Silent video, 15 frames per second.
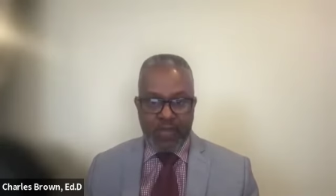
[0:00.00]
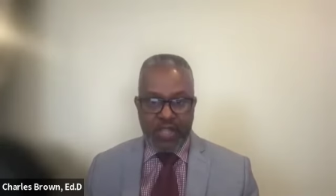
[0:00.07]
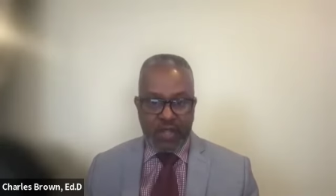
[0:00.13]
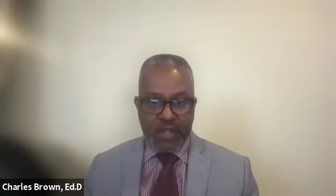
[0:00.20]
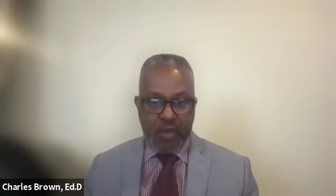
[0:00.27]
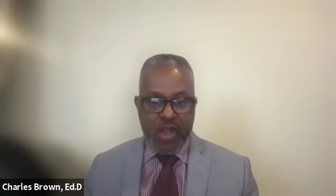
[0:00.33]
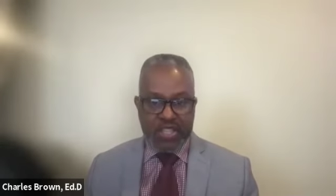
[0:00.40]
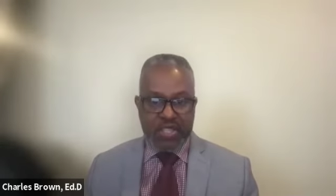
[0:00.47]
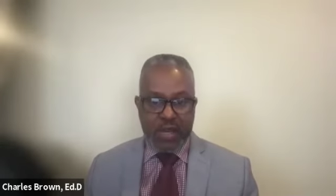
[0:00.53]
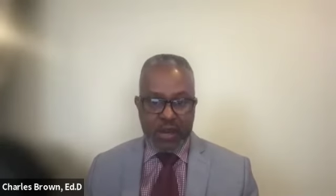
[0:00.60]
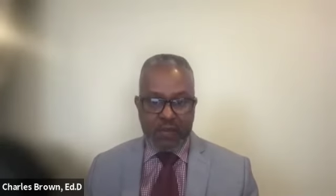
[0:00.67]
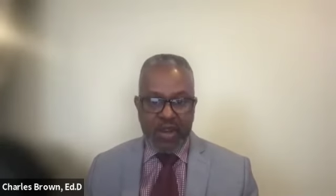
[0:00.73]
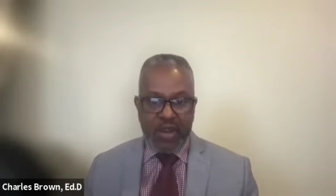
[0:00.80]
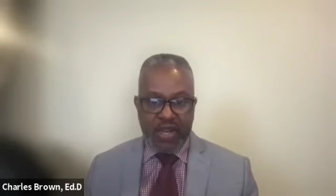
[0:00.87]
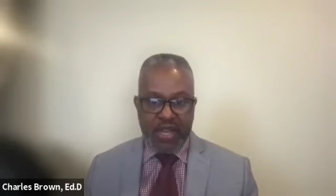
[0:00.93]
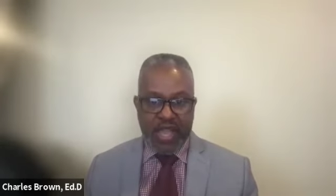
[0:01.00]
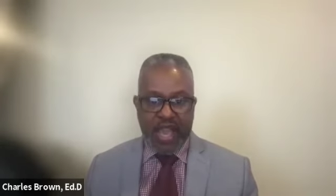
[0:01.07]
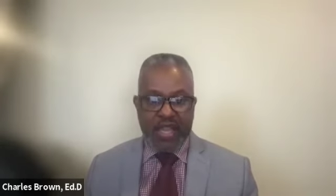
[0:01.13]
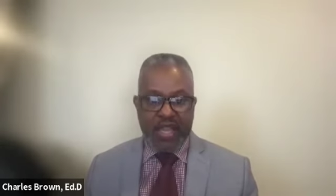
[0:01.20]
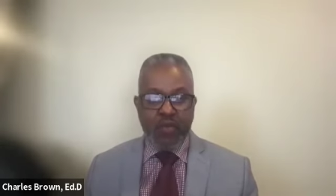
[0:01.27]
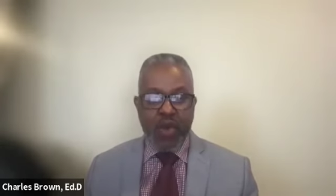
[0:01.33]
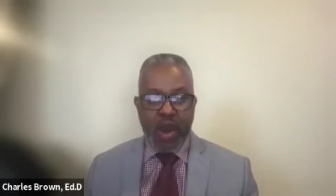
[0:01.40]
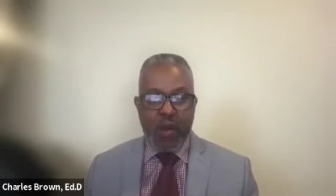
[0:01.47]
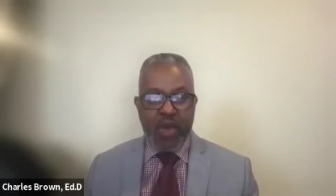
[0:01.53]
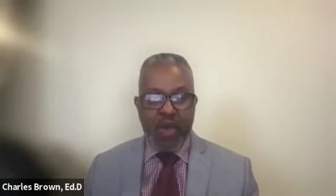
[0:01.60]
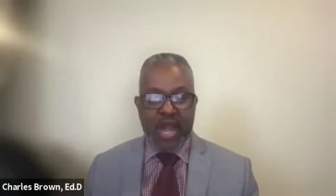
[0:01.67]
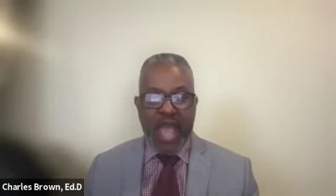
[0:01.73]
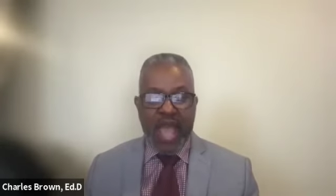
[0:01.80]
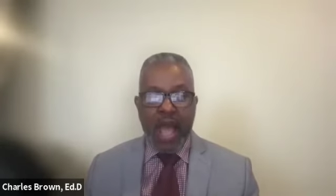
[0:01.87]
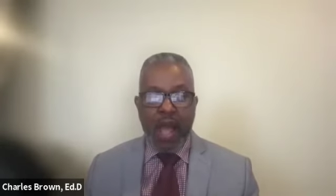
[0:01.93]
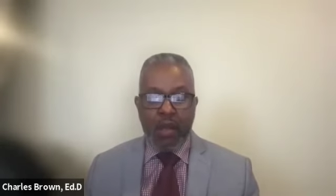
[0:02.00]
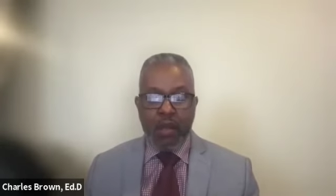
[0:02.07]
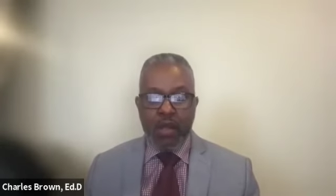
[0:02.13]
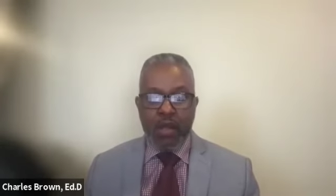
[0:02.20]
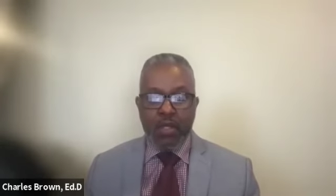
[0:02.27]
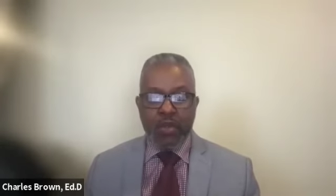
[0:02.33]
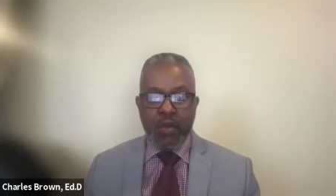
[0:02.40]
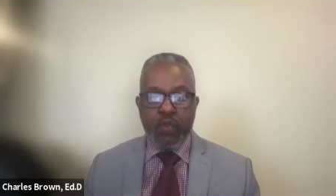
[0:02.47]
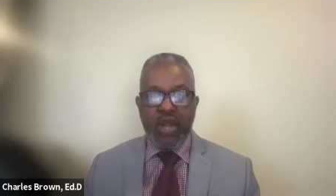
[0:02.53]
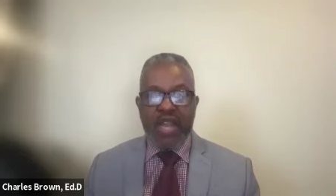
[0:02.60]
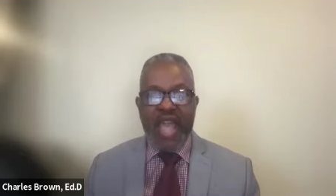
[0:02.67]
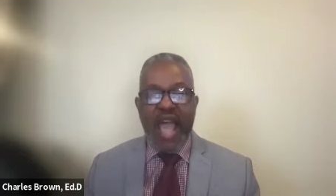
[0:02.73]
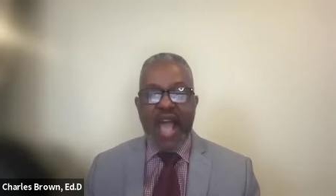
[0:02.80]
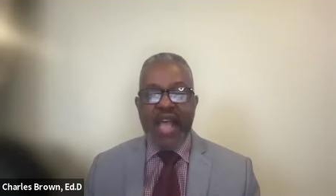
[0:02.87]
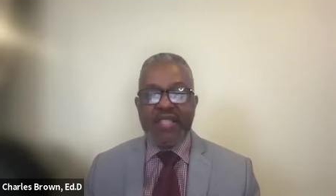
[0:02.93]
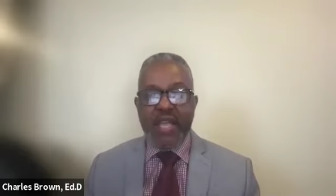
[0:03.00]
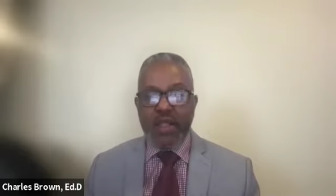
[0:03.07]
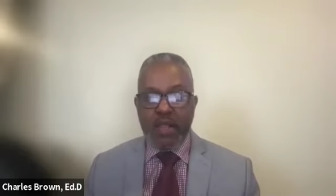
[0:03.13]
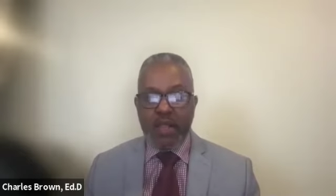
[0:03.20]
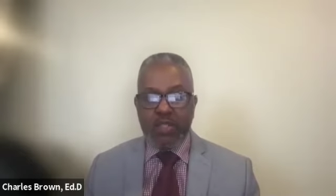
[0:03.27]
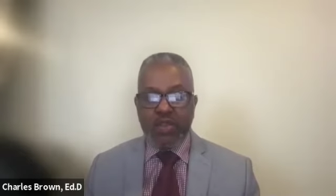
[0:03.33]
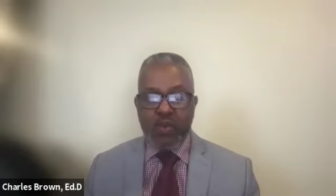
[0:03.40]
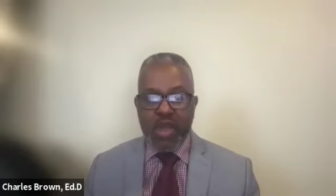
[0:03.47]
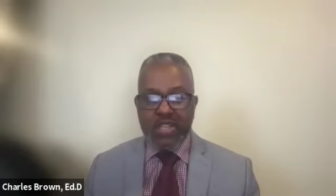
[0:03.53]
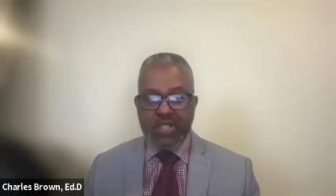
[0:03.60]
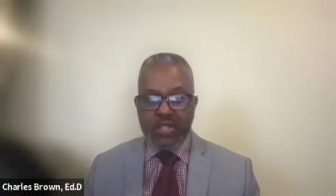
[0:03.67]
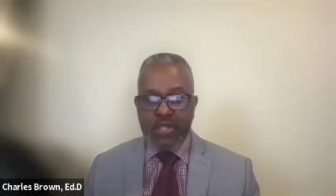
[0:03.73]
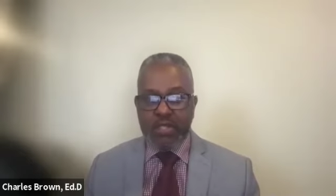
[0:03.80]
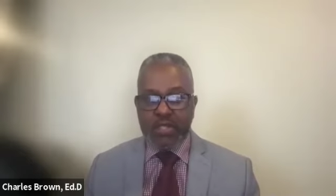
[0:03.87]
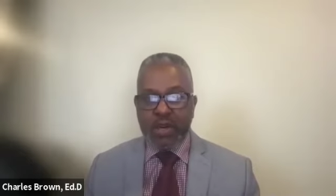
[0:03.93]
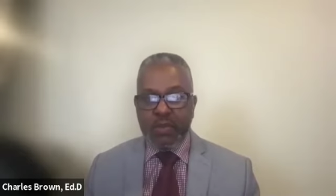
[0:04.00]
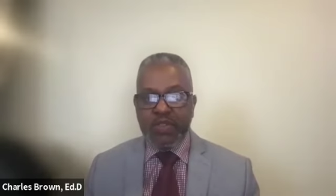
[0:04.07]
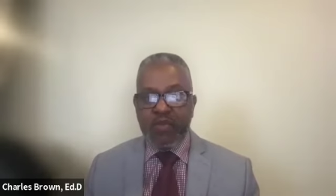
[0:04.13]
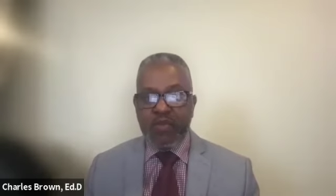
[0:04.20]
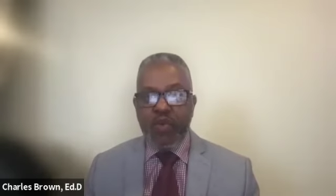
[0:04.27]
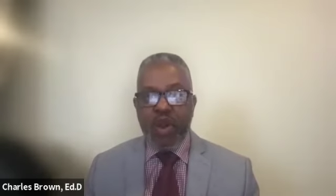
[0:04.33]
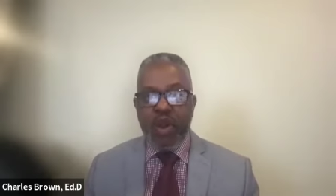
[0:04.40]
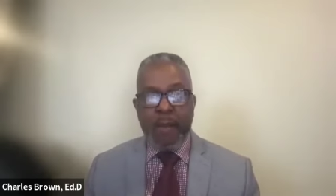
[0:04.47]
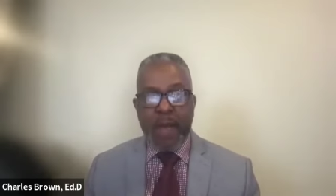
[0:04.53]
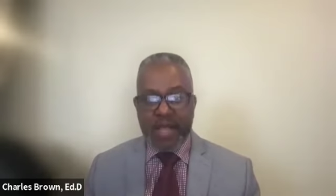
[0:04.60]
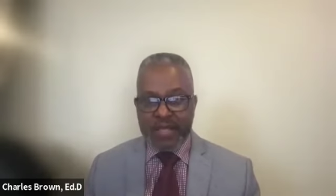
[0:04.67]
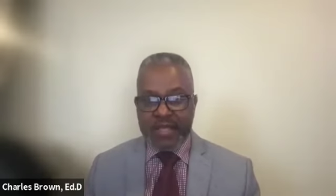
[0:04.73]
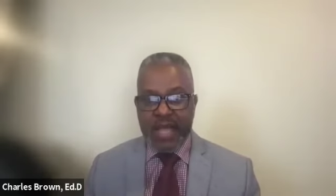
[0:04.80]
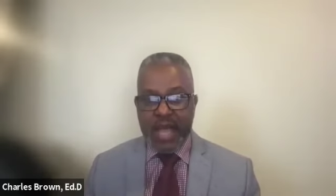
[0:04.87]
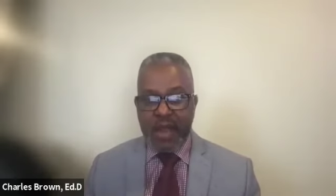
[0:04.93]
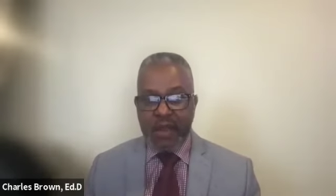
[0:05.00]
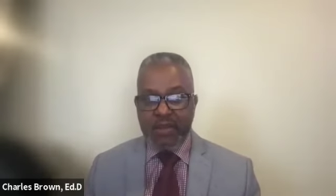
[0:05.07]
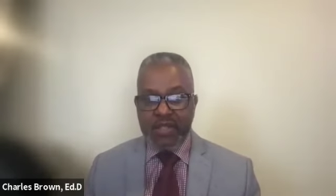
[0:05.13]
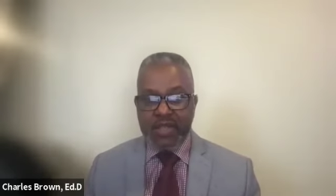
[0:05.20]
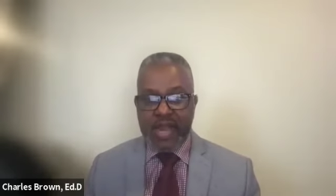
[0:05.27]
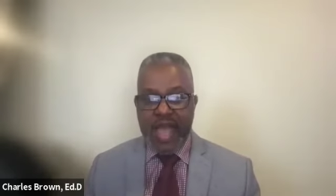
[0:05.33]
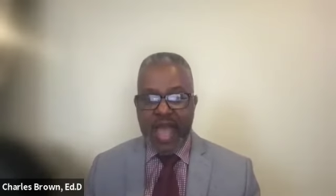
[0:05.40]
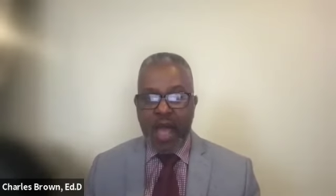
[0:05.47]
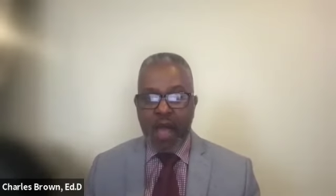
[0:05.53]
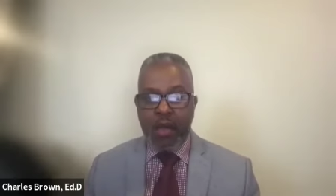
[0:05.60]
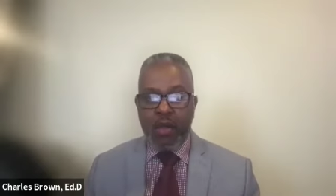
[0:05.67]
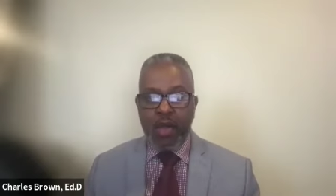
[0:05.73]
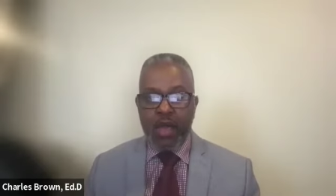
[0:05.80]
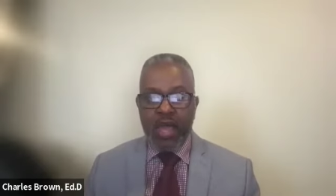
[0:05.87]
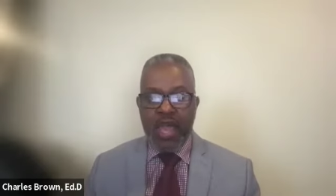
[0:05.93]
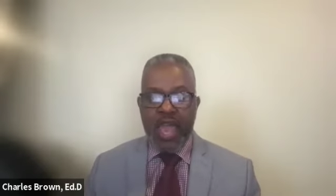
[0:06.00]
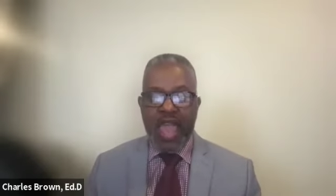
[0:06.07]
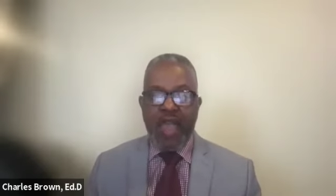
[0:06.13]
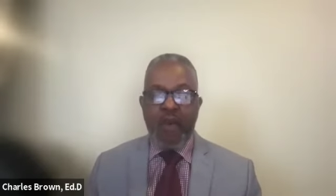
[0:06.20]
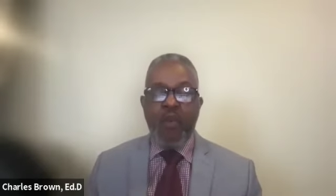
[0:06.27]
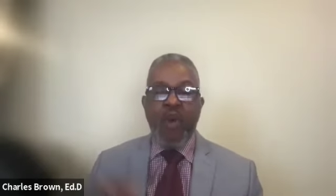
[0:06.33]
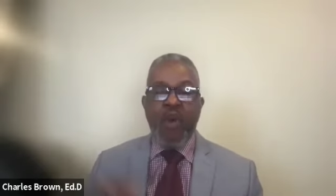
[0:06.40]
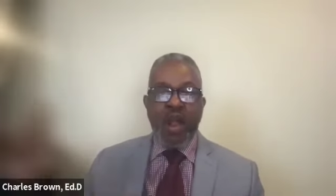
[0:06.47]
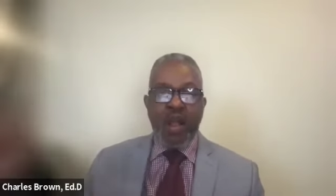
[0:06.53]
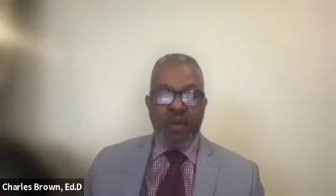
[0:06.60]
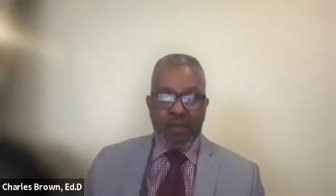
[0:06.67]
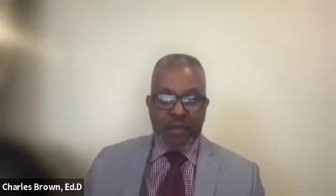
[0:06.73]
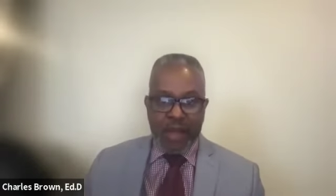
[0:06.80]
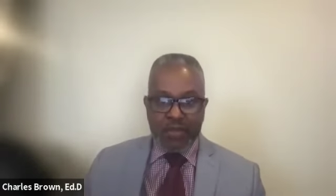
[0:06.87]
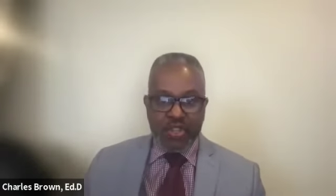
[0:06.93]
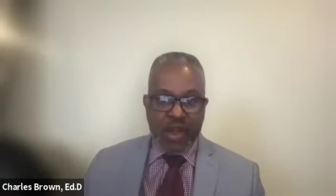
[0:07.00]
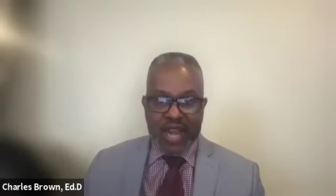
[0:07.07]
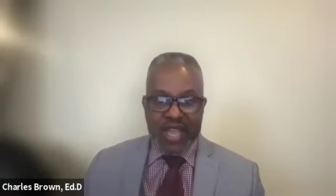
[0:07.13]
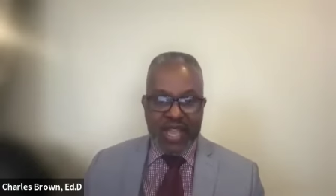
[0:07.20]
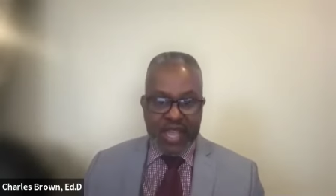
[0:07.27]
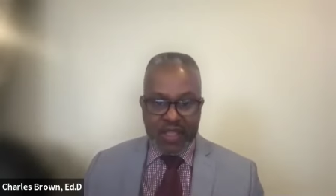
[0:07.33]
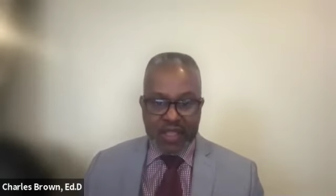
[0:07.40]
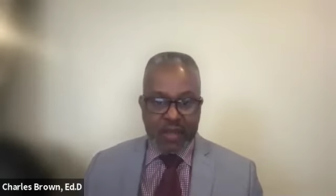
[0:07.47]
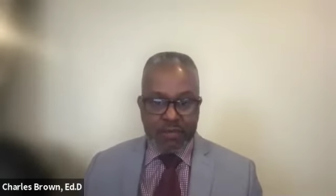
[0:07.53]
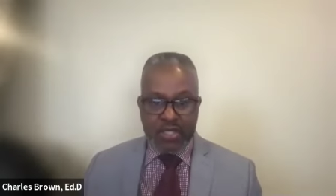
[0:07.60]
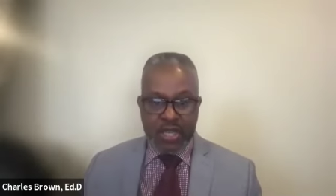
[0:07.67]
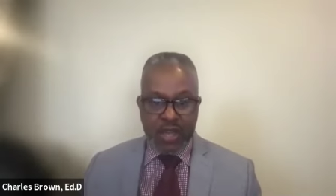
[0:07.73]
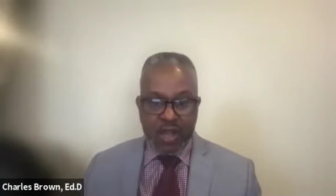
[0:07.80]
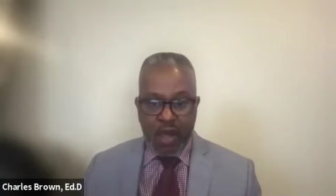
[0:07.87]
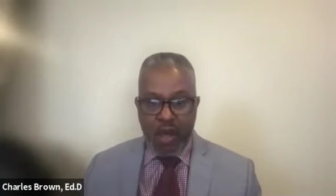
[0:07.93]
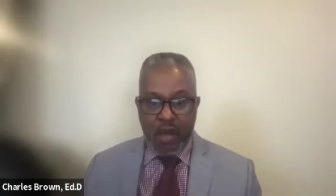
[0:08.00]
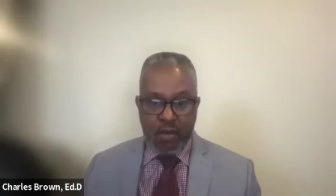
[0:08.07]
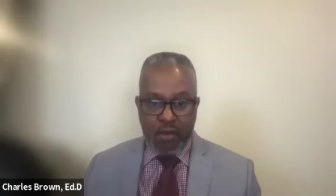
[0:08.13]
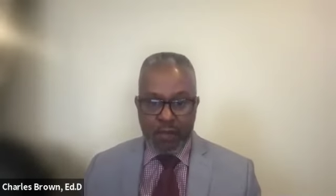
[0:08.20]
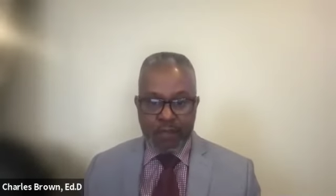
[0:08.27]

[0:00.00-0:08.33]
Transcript: The question I'm going to look at is where are we now? So really asking those questions in terms of where are my scholars now and where am I trying to get them to go?